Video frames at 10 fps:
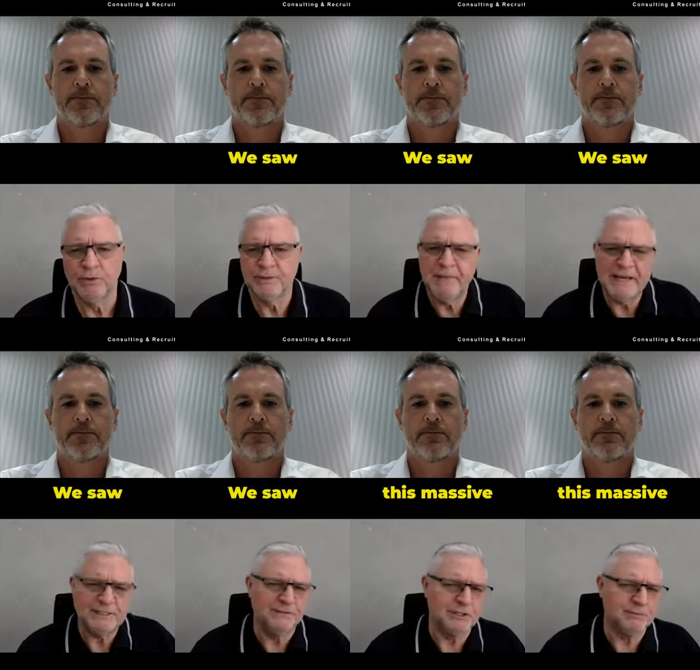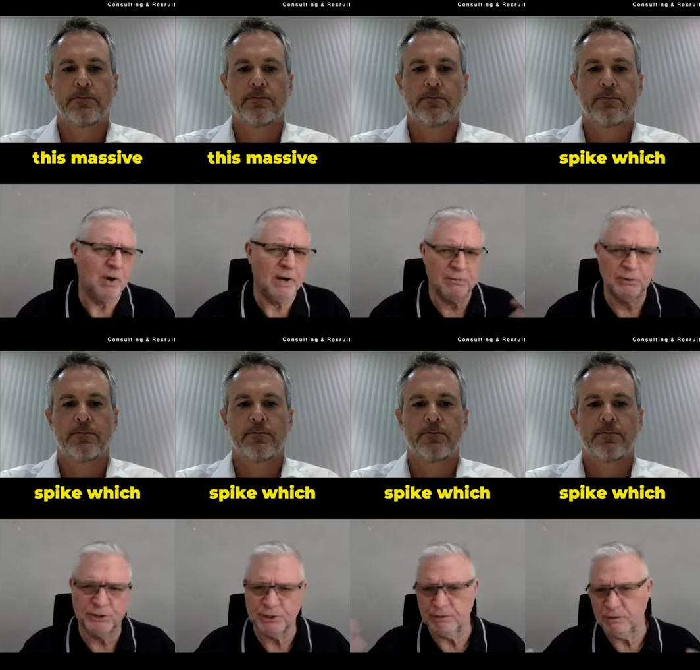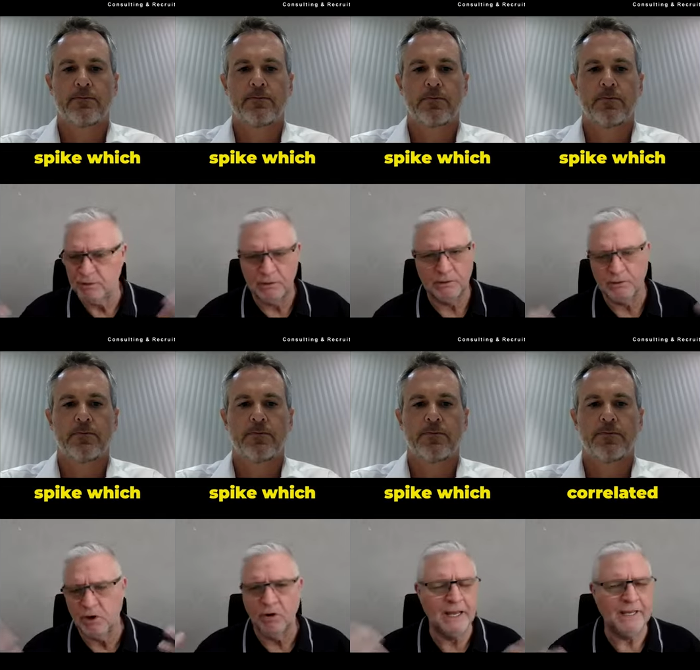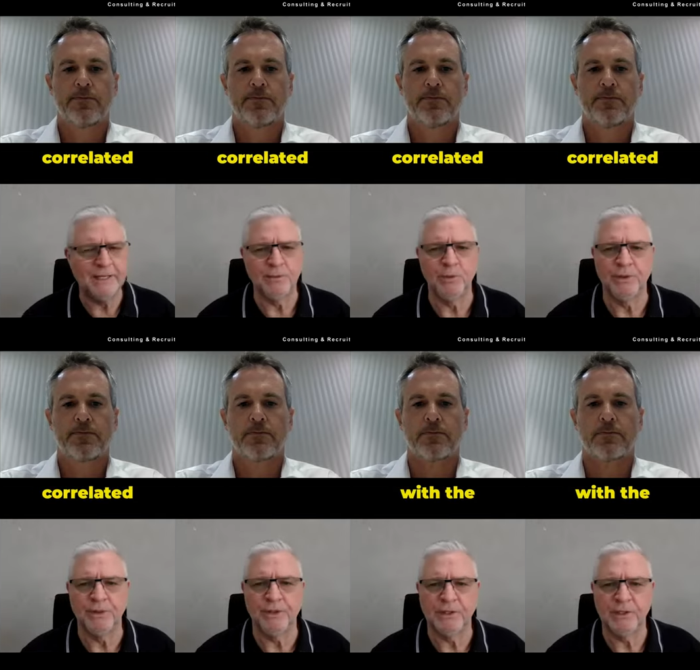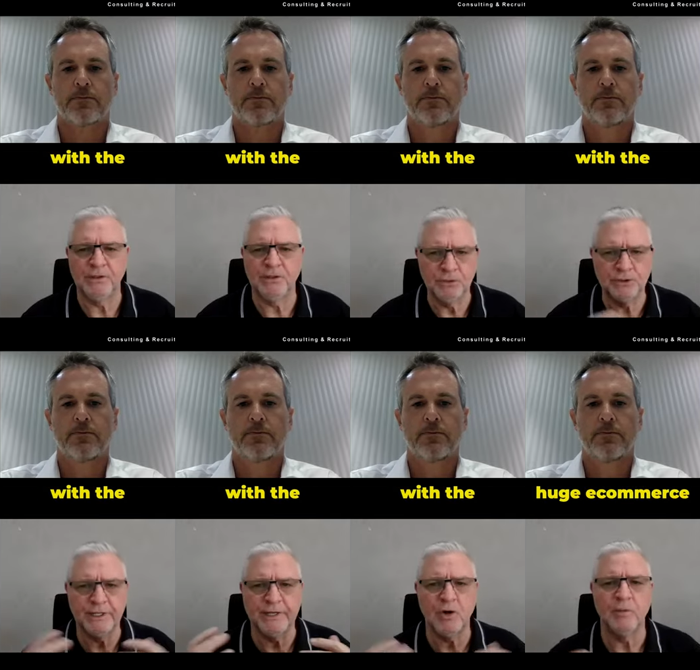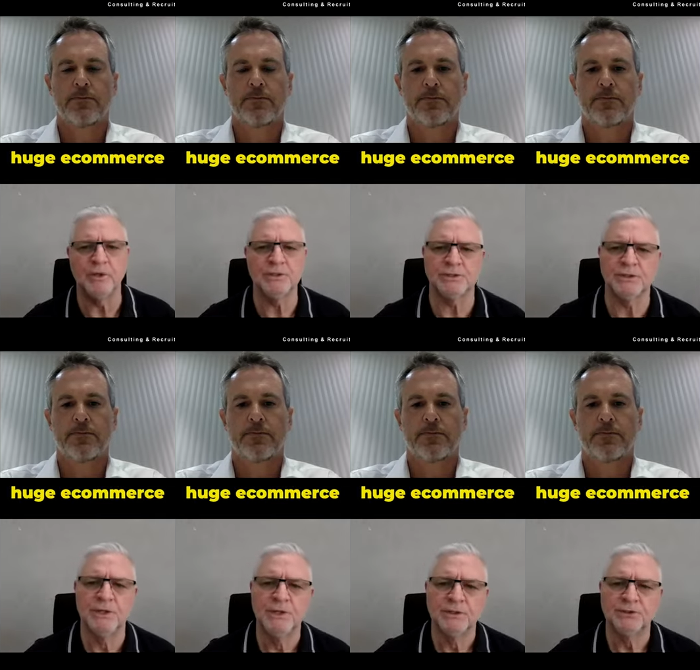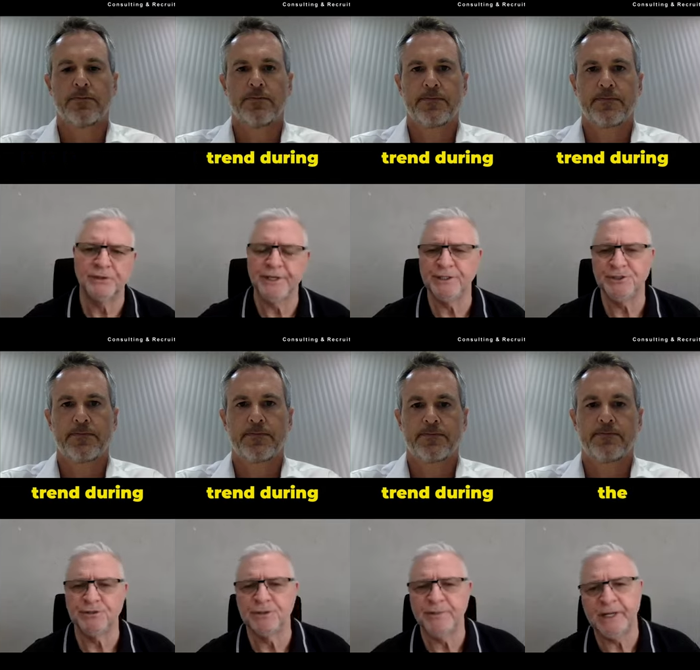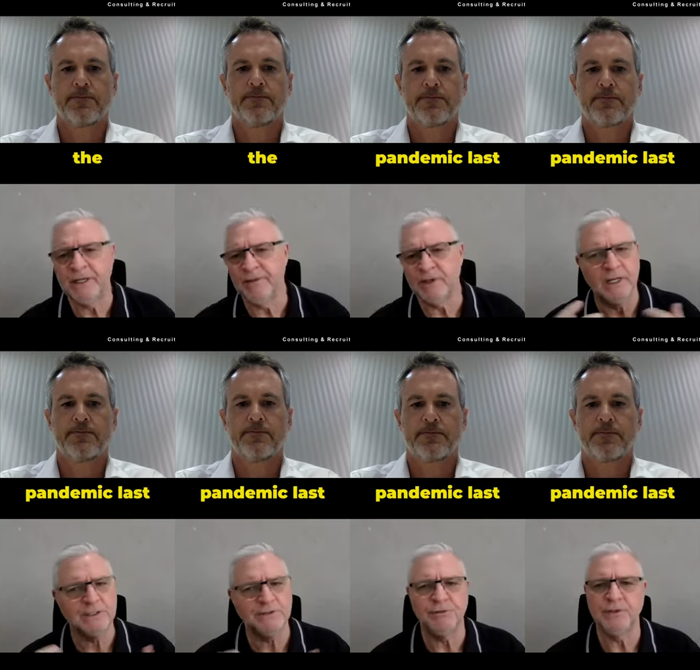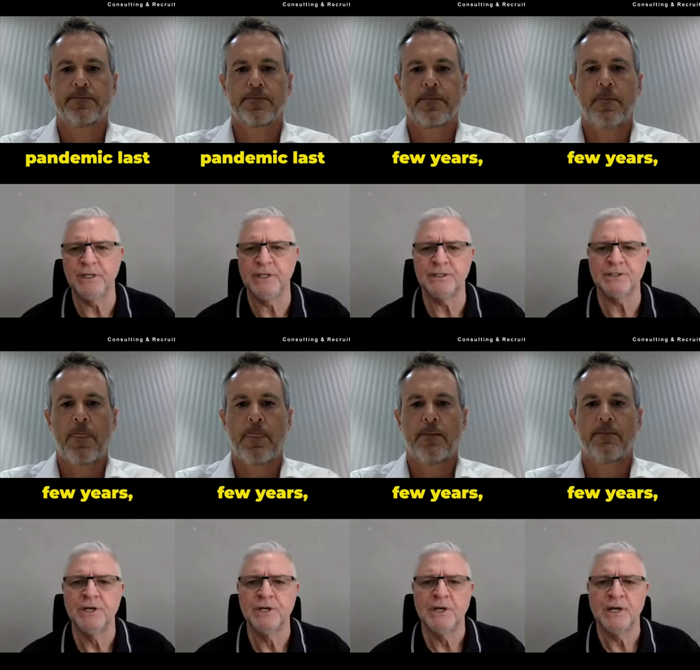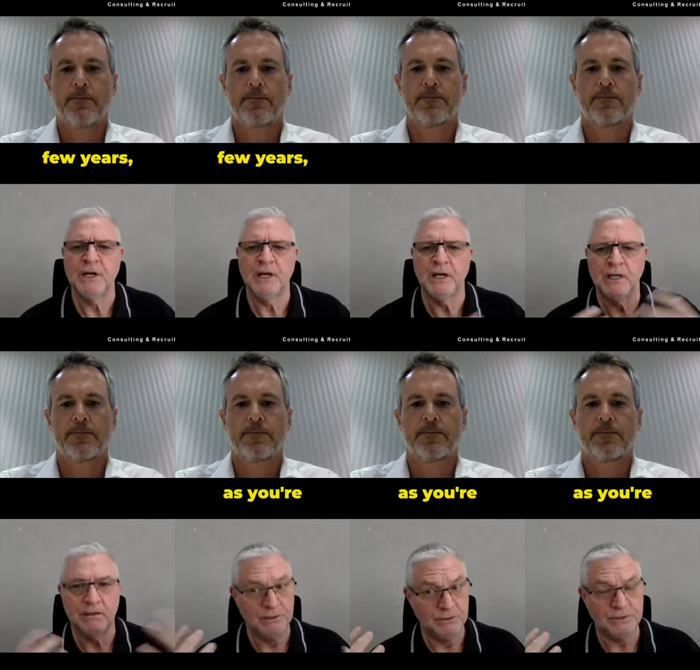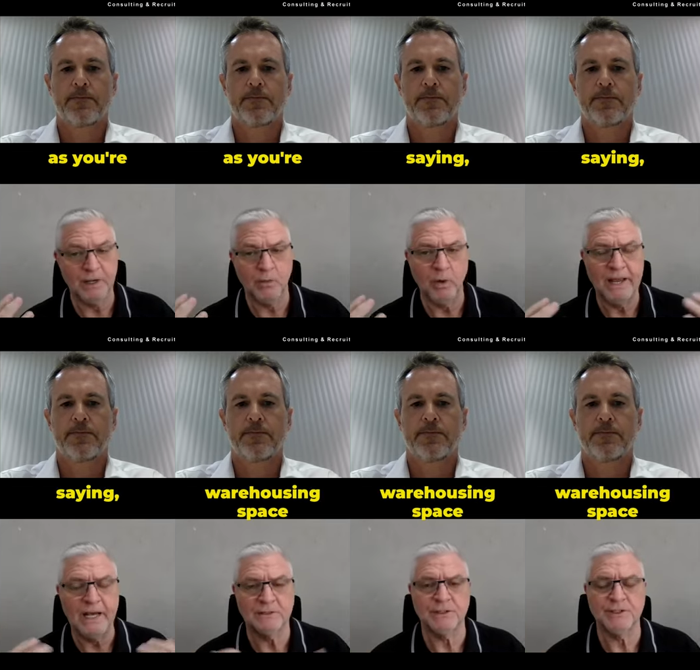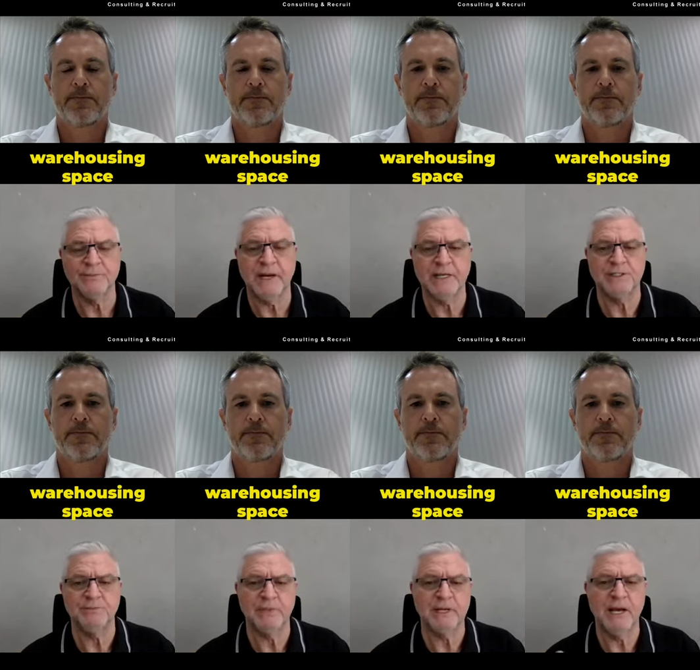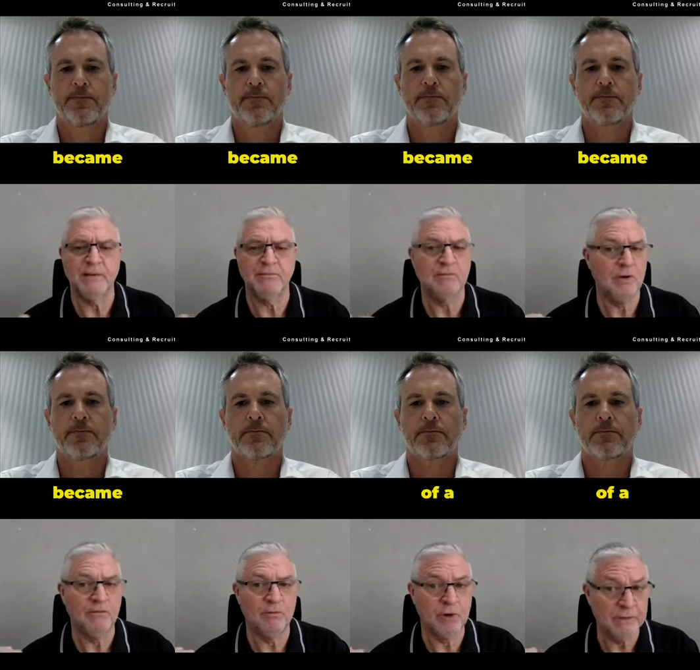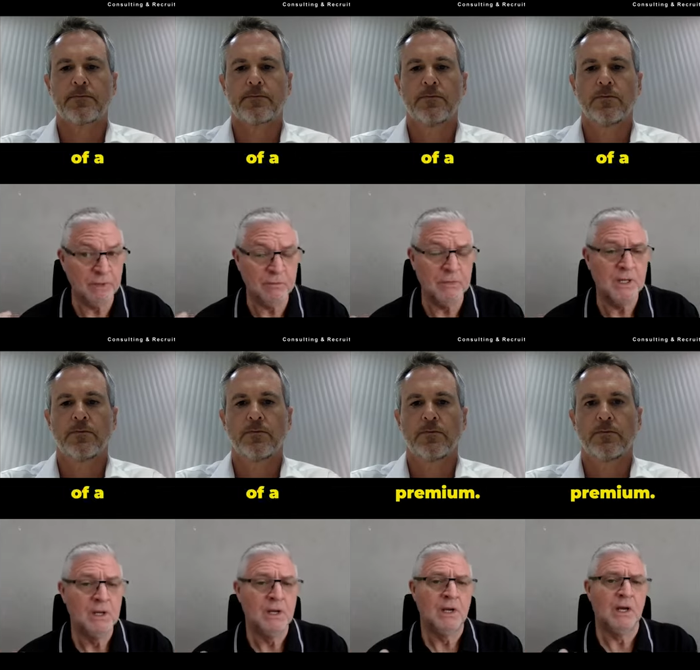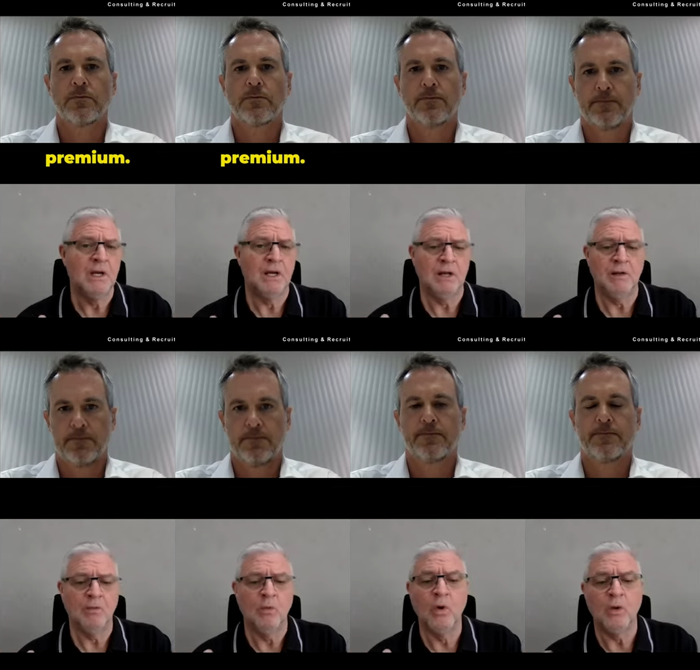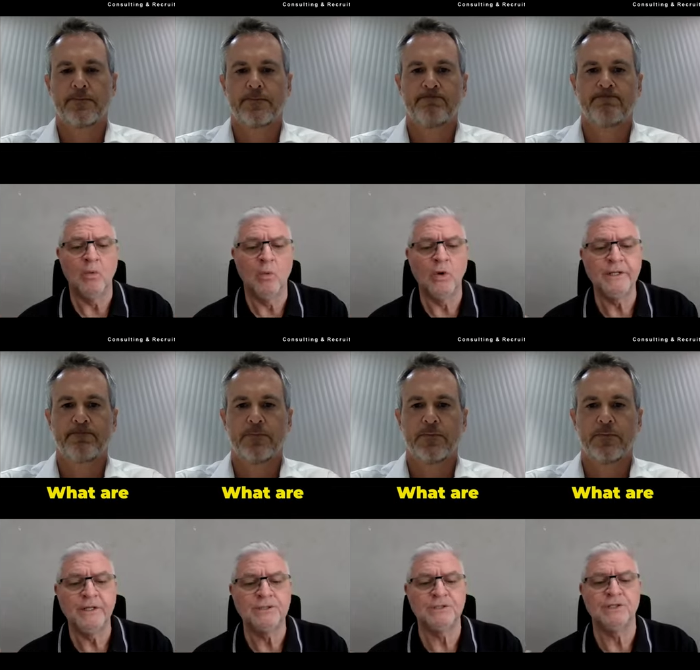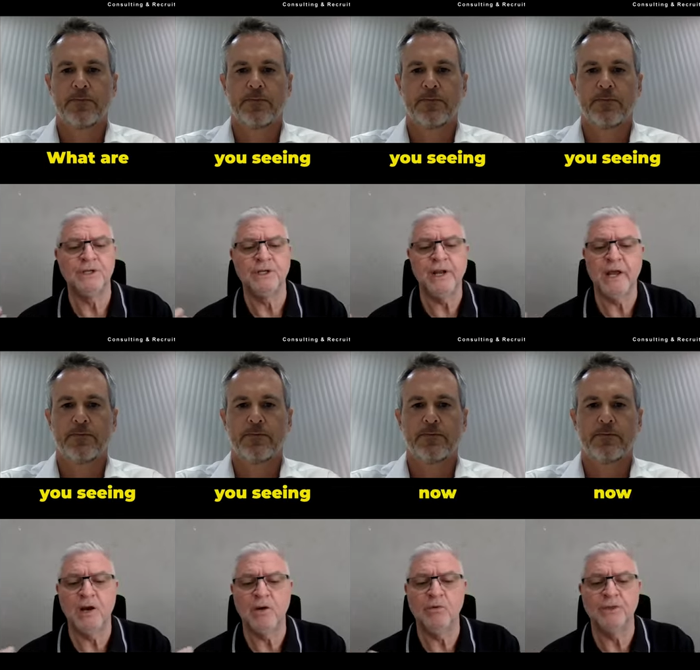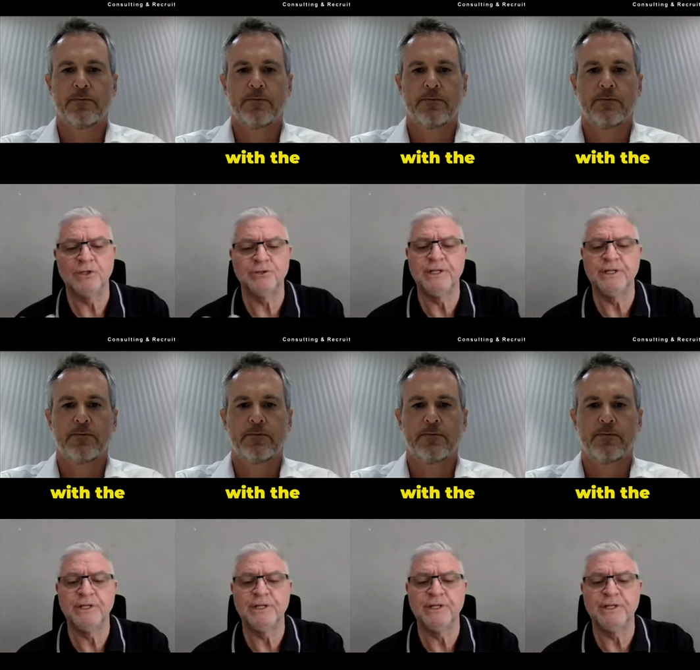Speaker 1: we saw the massive spike, which uh, correlated with the huge e-commerce trend during the pandemic last few years. Uh, as you're saying, warehousing space became of a premium. Uh, what what are you seeing now